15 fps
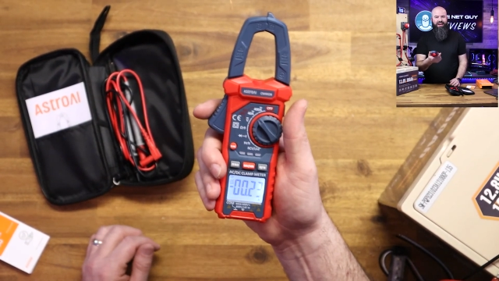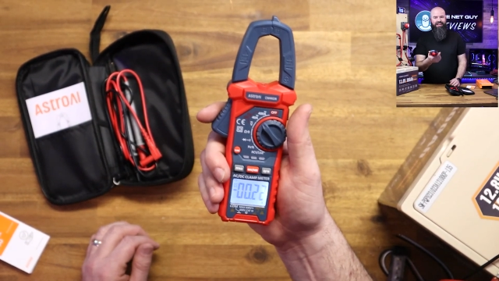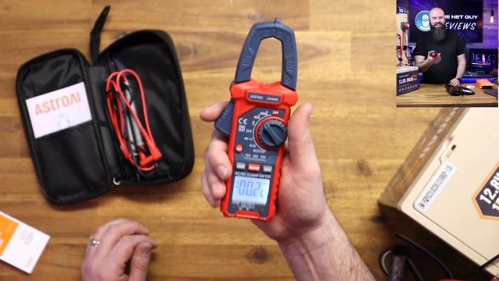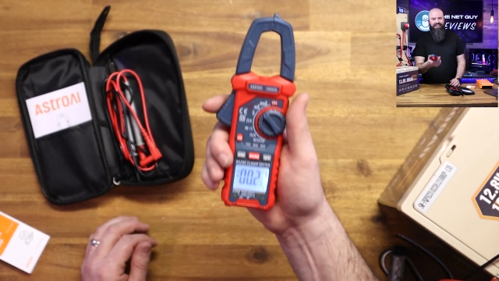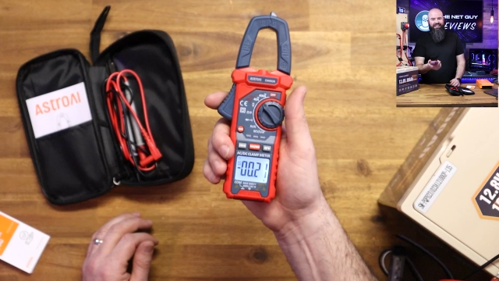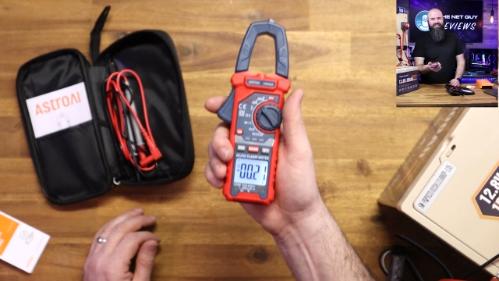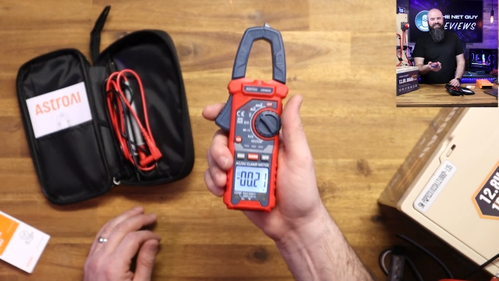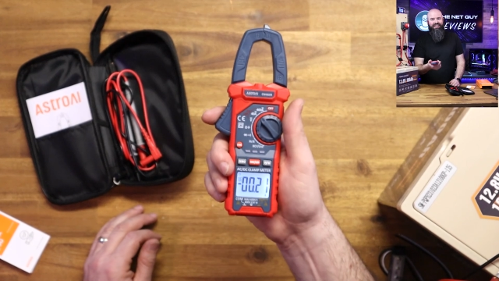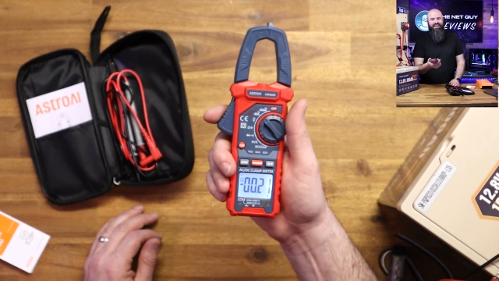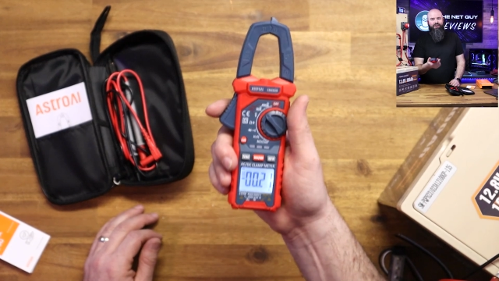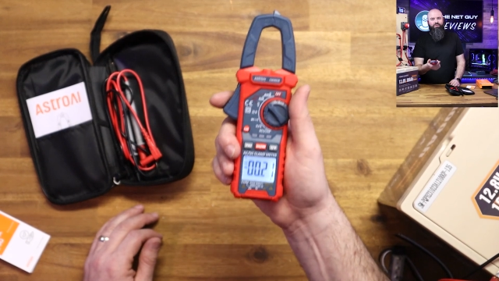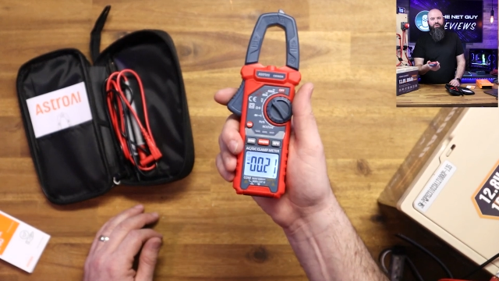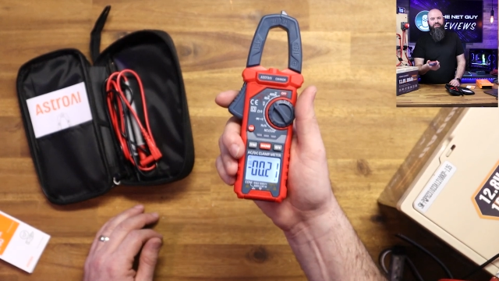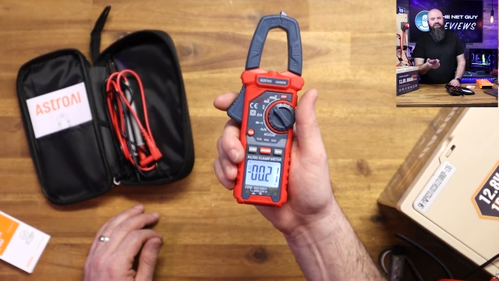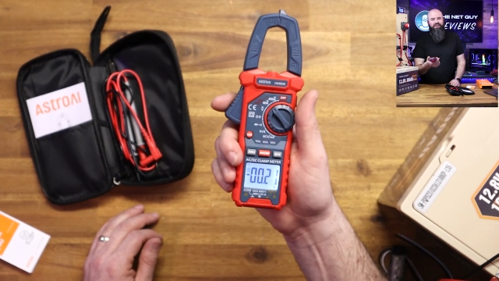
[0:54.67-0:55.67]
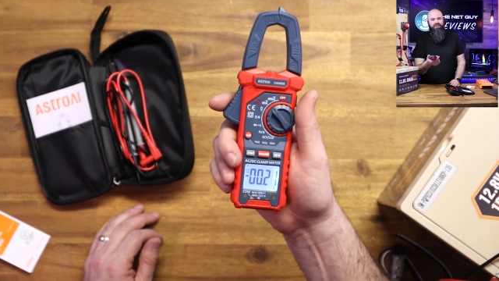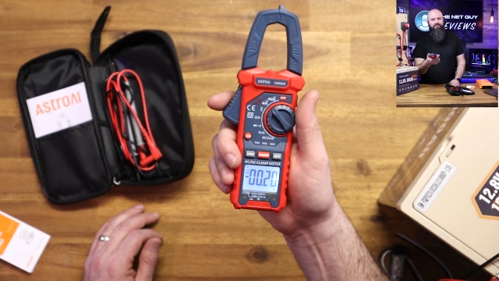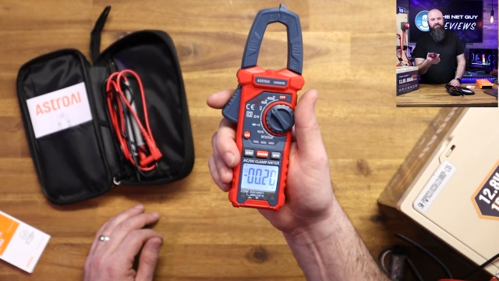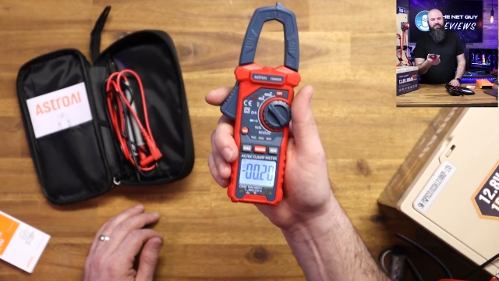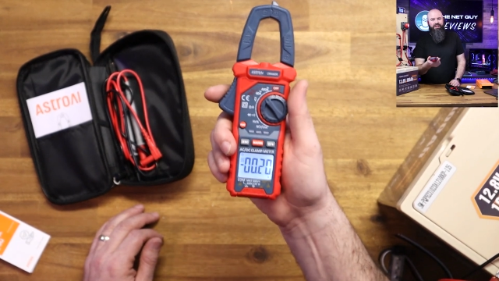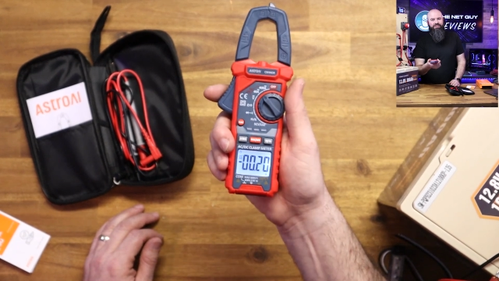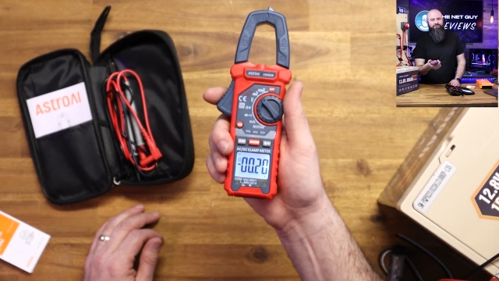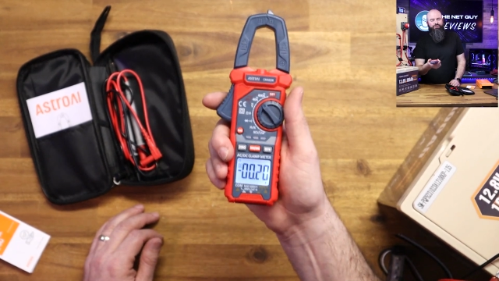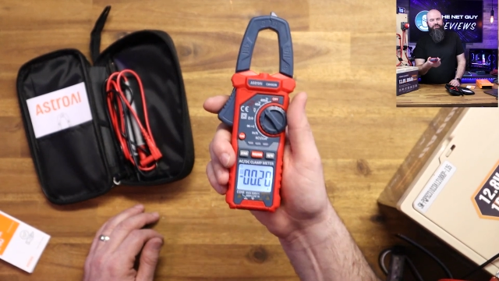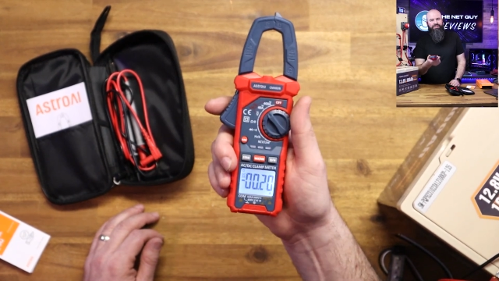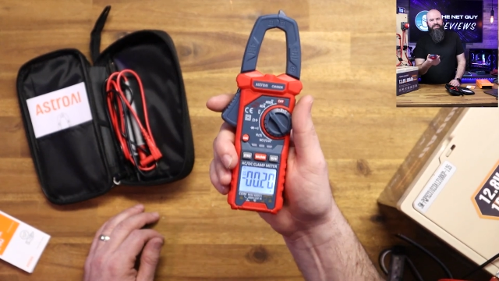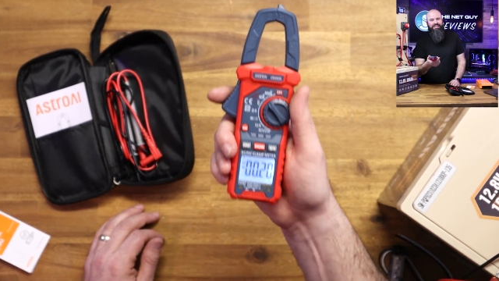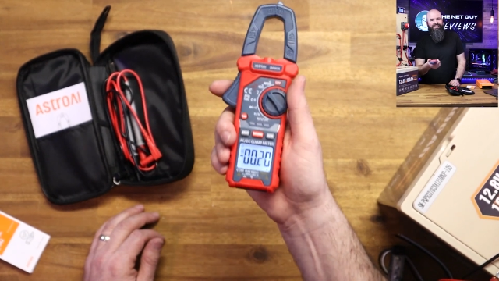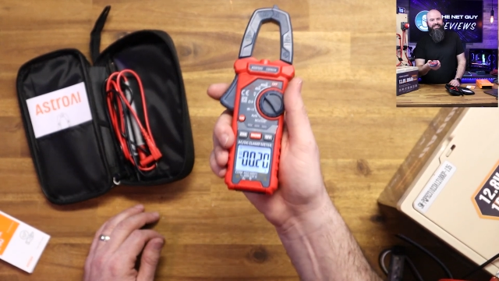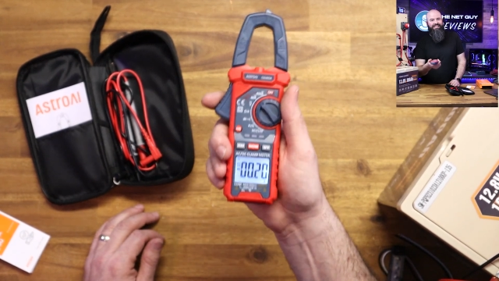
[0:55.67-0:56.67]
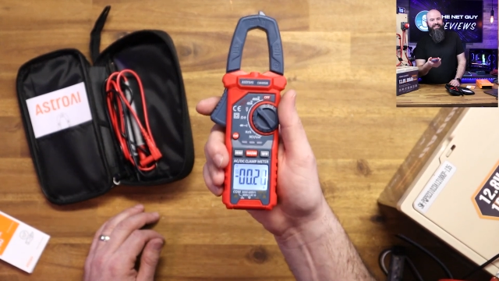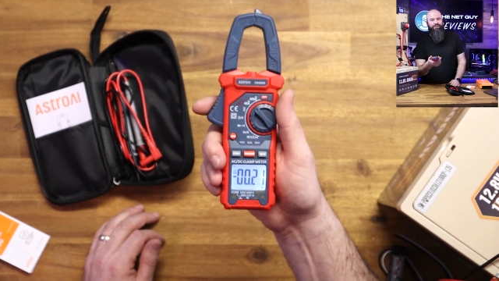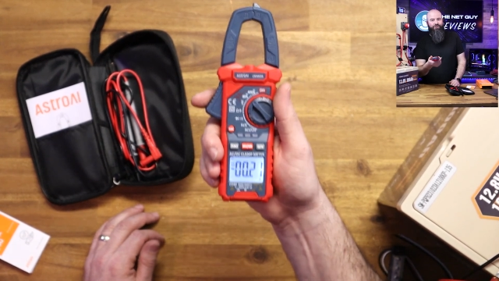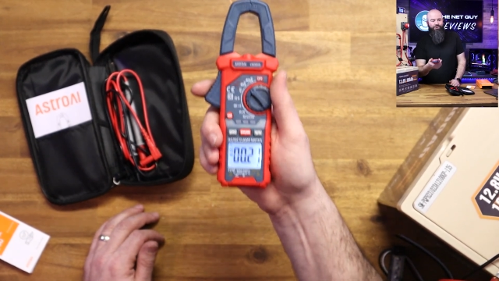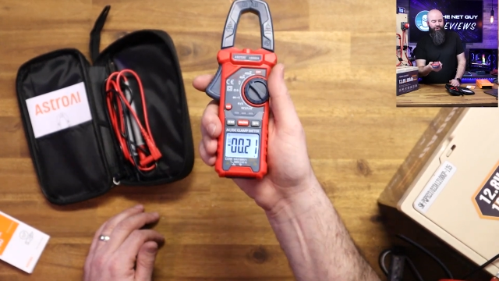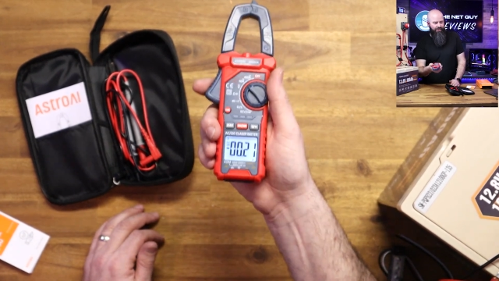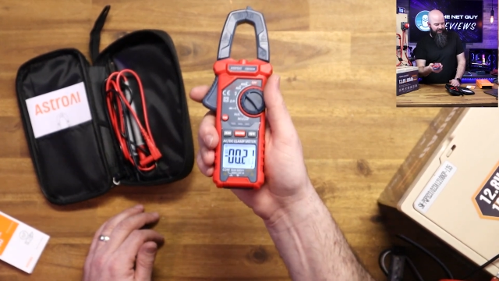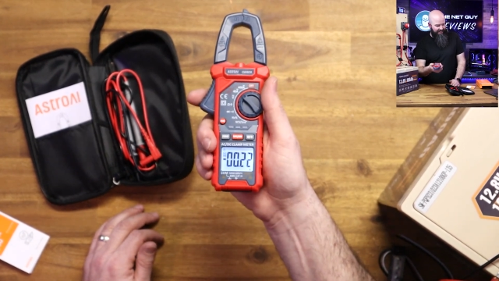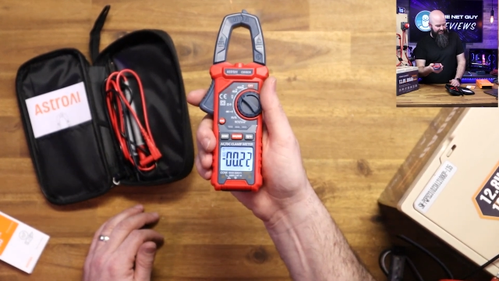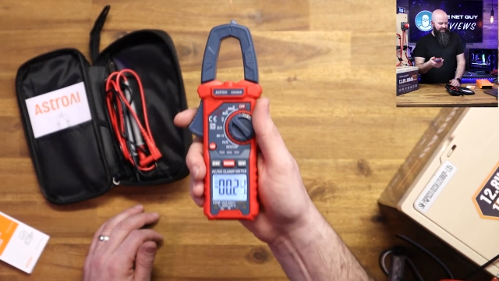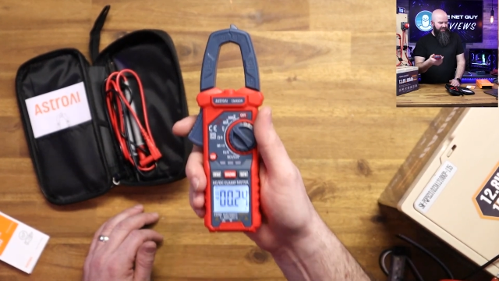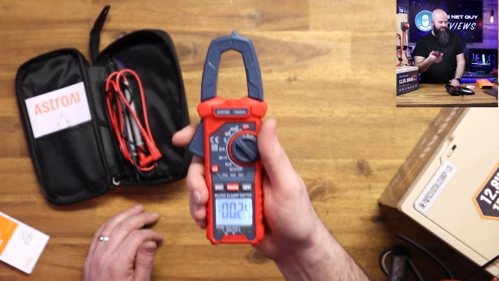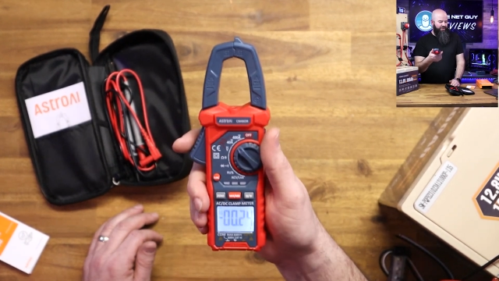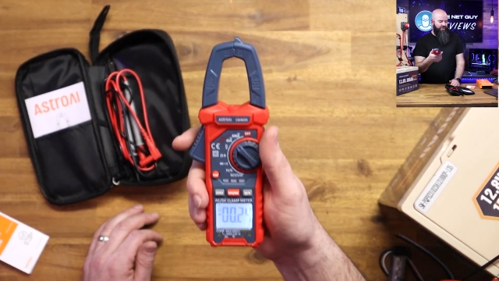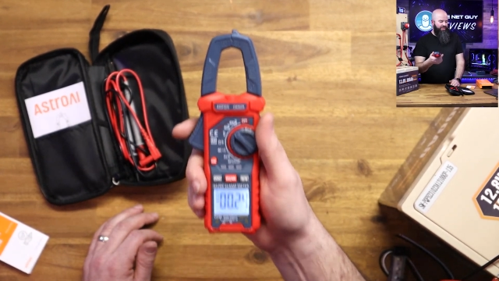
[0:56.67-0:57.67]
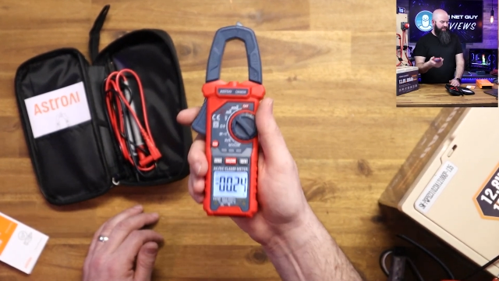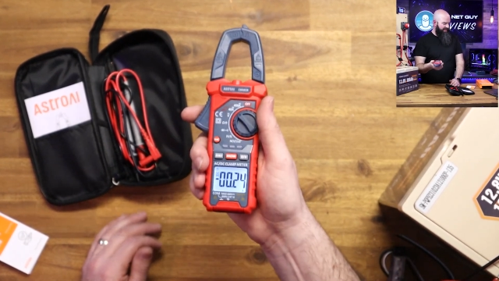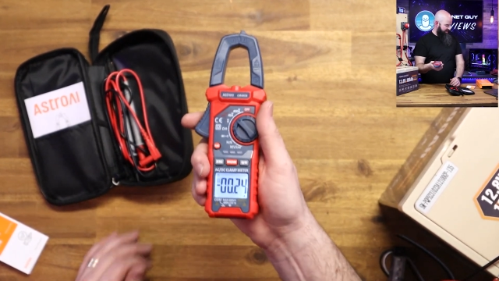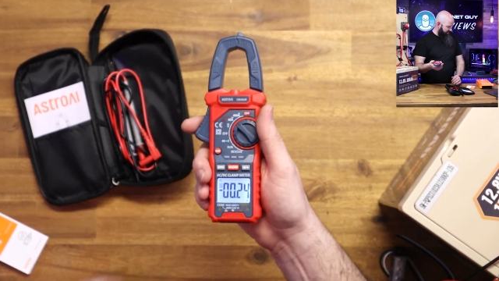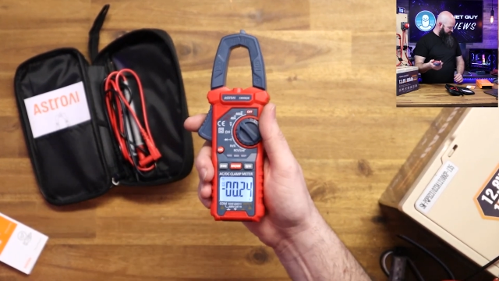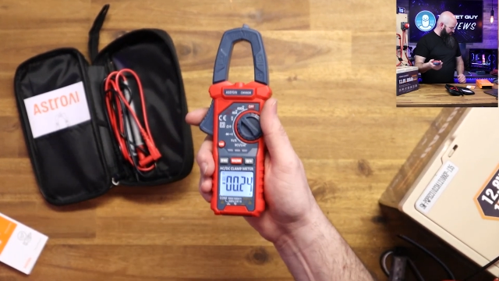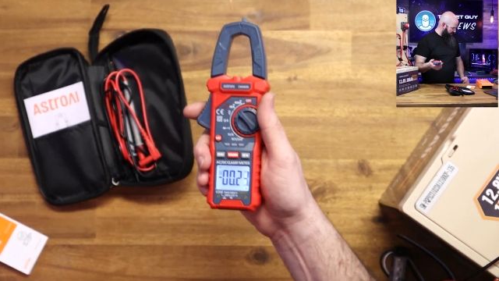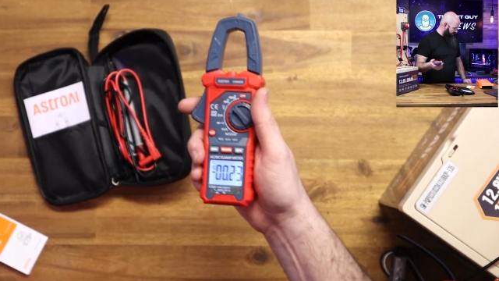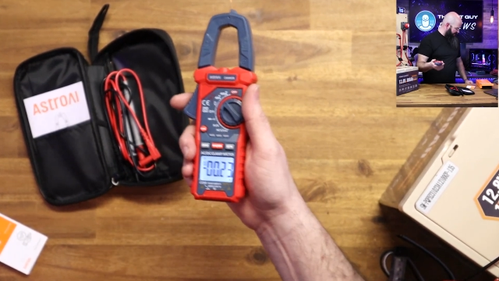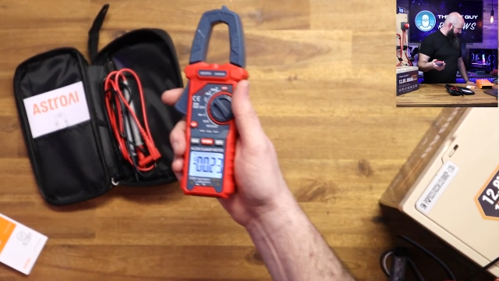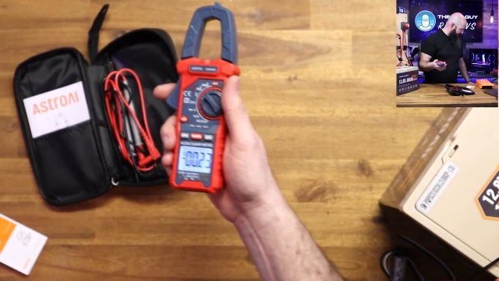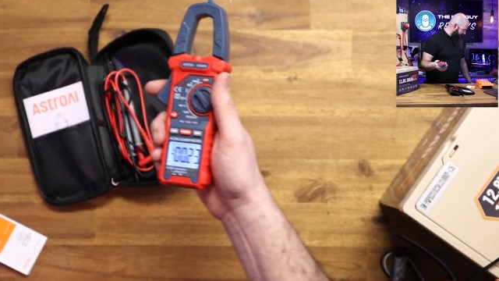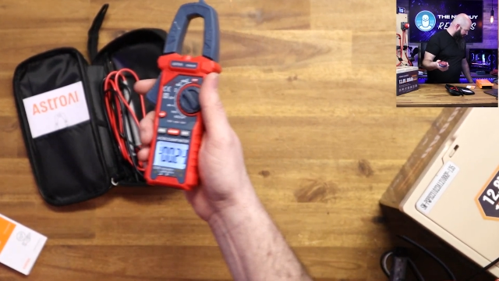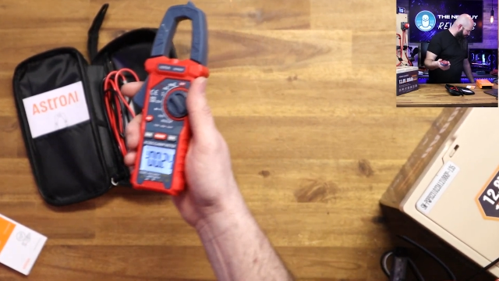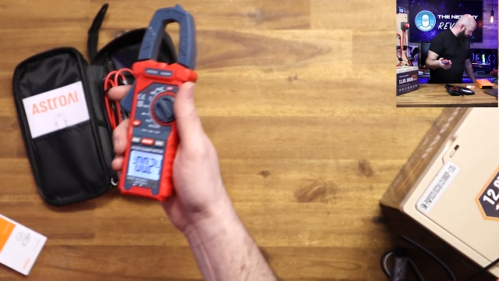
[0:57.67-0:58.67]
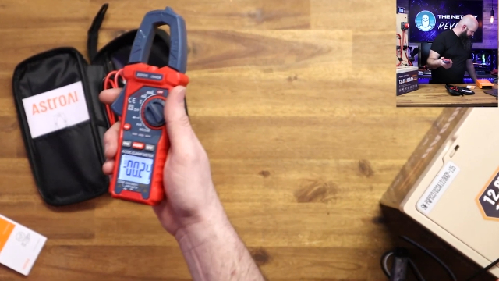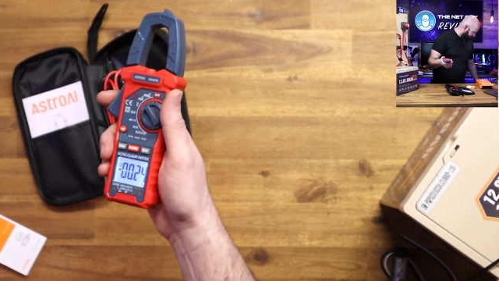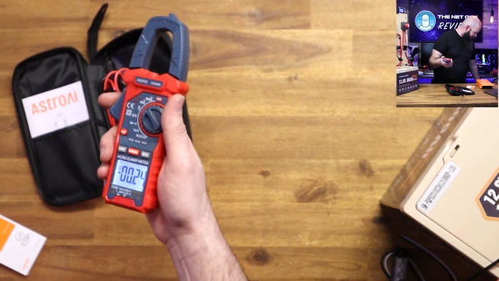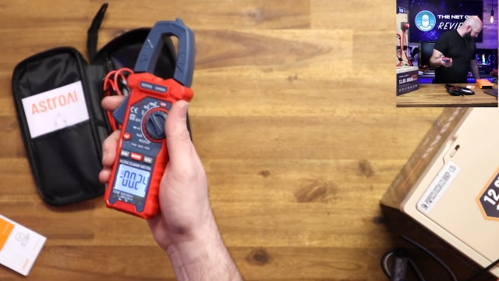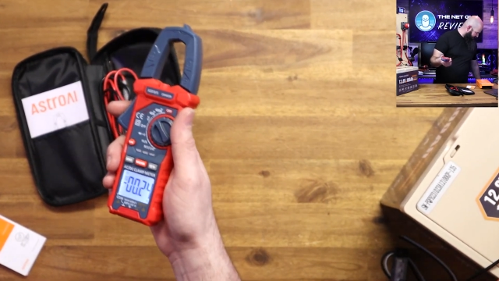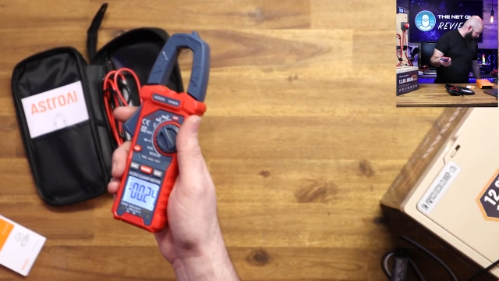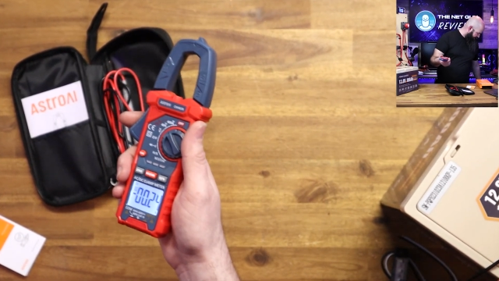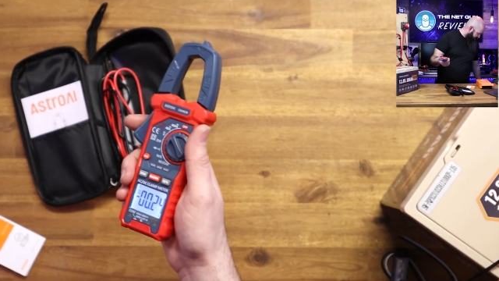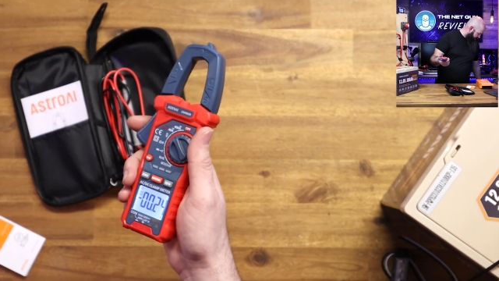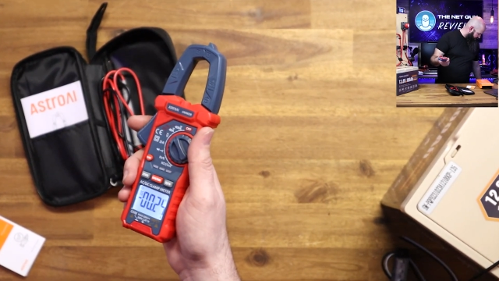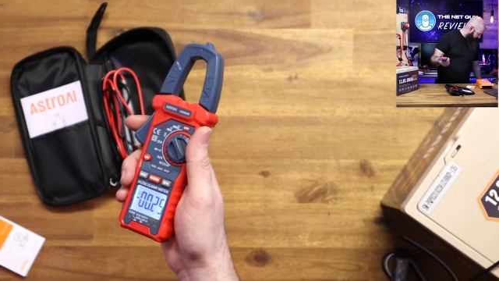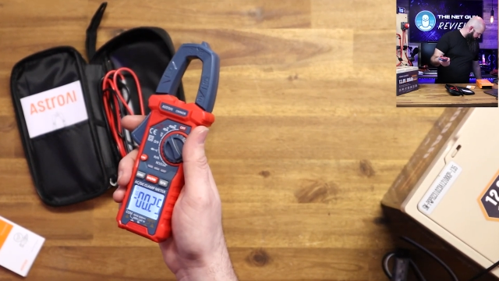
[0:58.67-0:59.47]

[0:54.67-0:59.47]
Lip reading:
Nobody's mouth can be seen.